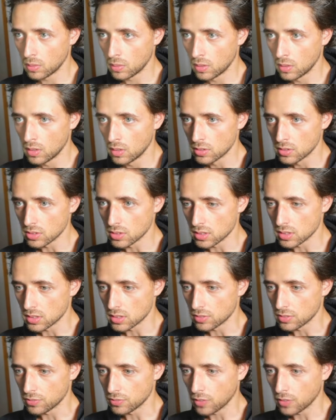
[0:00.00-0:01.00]
So this is
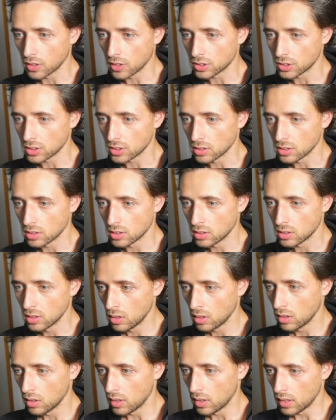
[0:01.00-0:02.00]
functional.
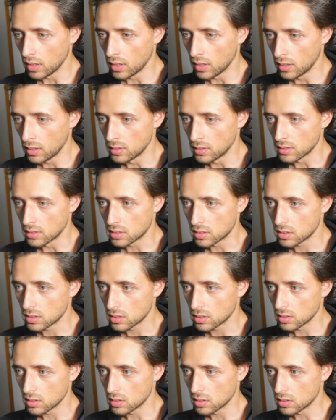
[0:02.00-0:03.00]
And
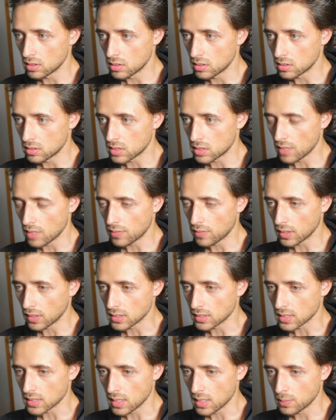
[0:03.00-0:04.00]
say, for
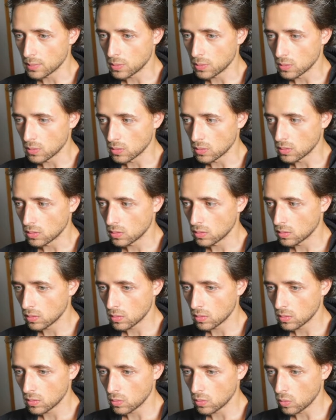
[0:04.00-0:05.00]
example,
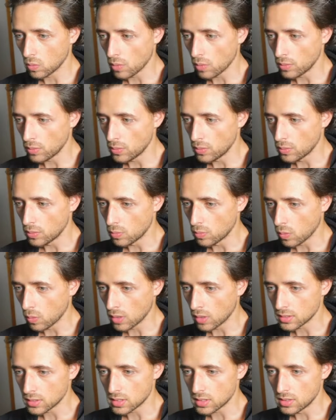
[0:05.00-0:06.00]
what we would
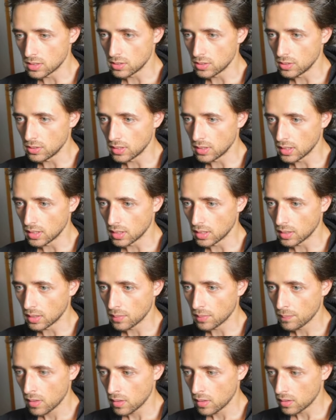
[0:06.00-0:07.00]
want to do here
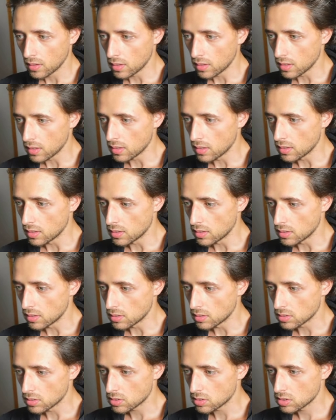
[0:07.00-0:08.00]

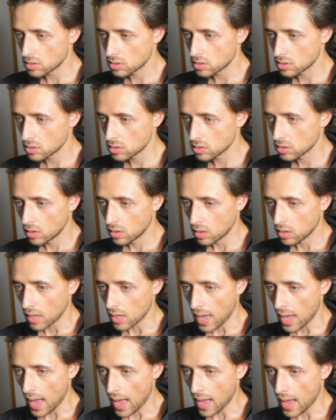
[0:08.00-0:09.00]
is
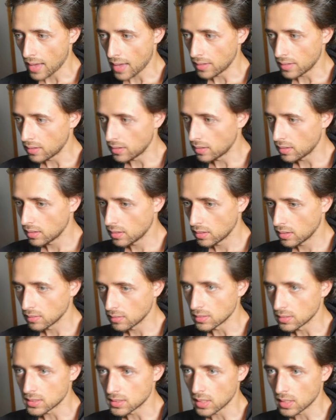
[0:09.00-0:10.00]
add,
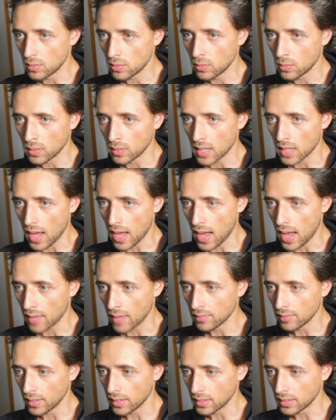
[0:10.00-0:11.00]
let's say we want to add
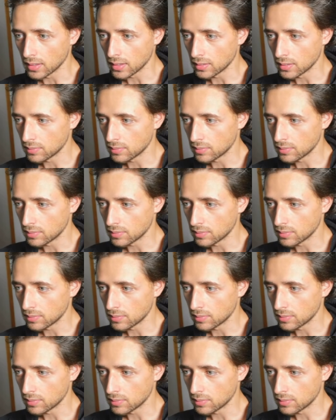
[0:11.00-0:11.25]
like a